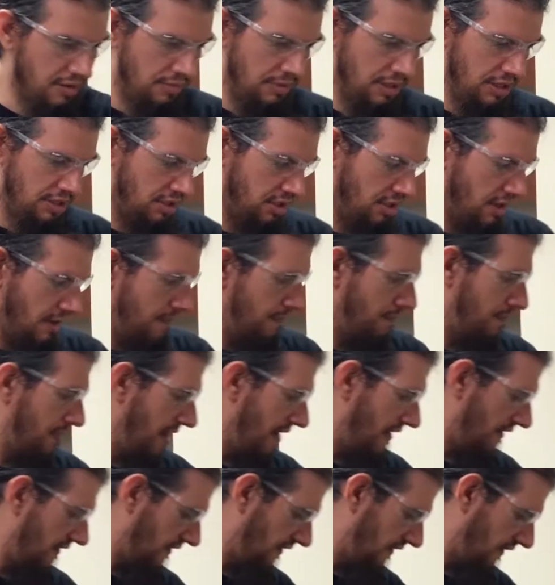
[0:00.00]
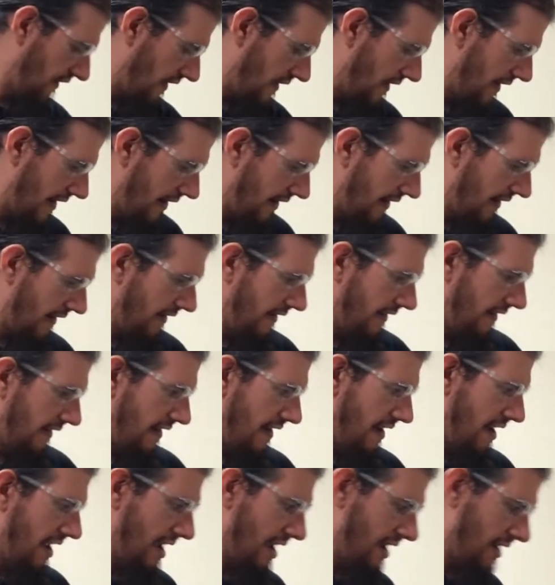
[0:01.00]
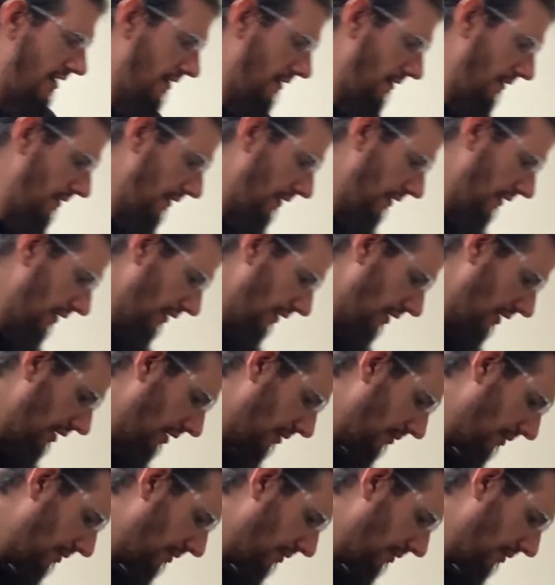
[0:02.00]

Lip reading: we should be fine now, in